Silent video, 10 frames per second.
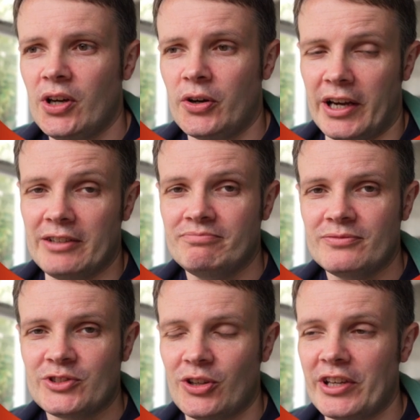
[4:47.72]
Okay,
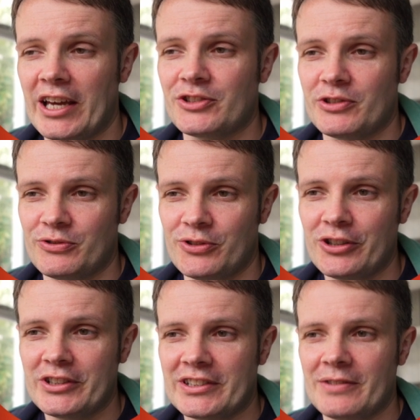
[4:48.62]
so the answer is
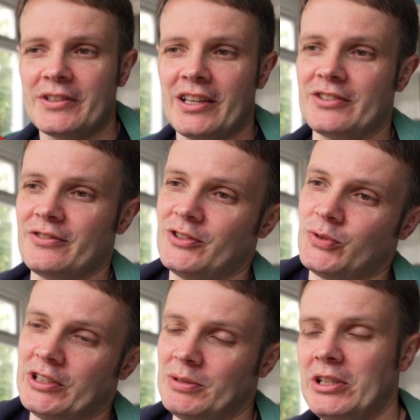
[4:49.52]
wrong. It's given the answer as
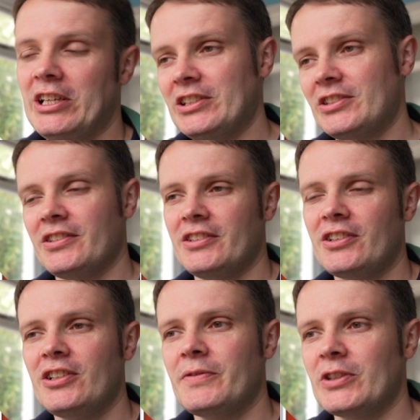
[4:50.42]
20 minutes. It's
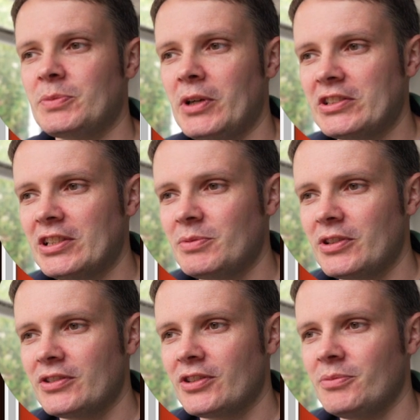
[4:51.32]
kind of expected
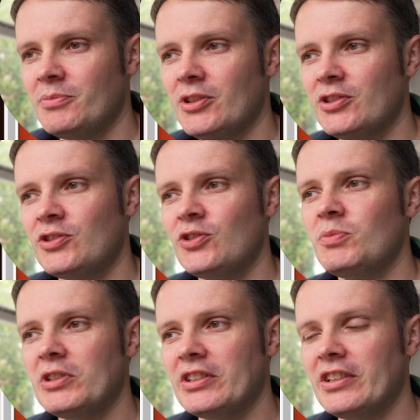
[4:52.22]
because I'm
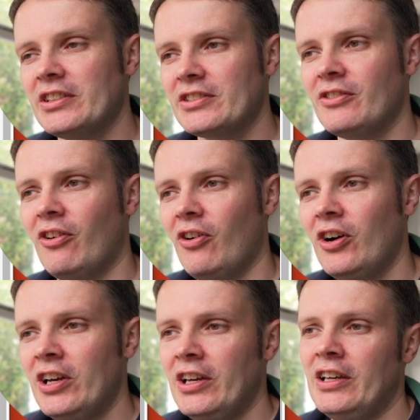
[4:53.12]
assuming that it's not
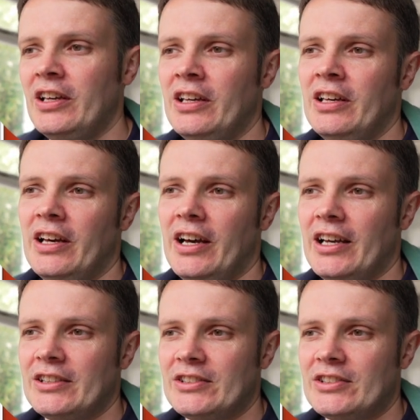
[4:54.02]

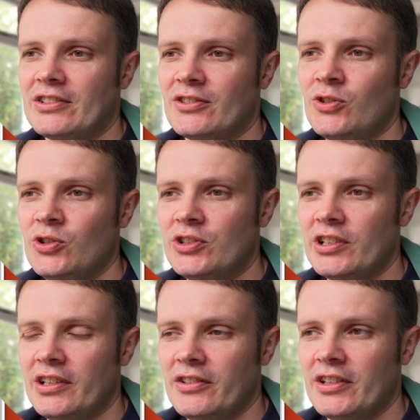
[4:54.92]
as good
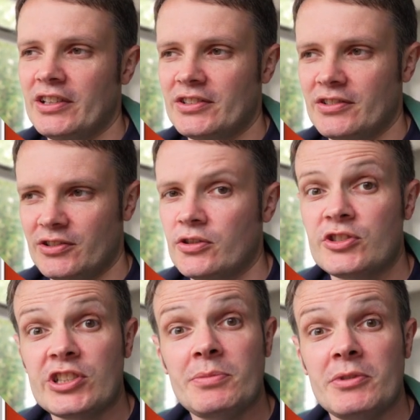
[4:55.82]
at this. So
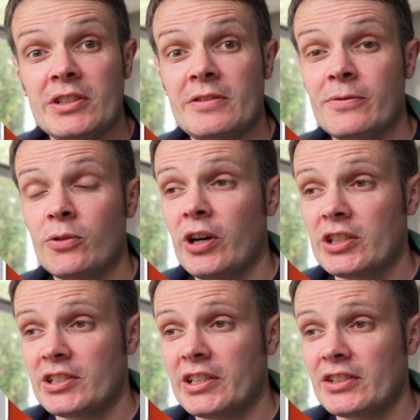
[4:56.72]
GPT-4
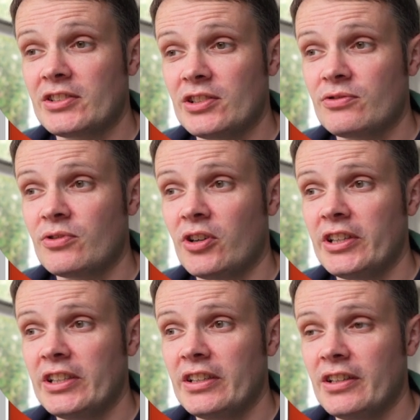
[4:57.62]
actually gets this
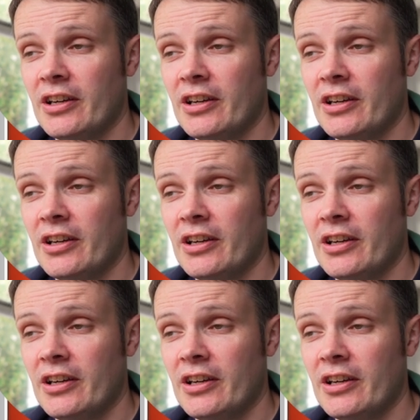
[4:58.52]
right.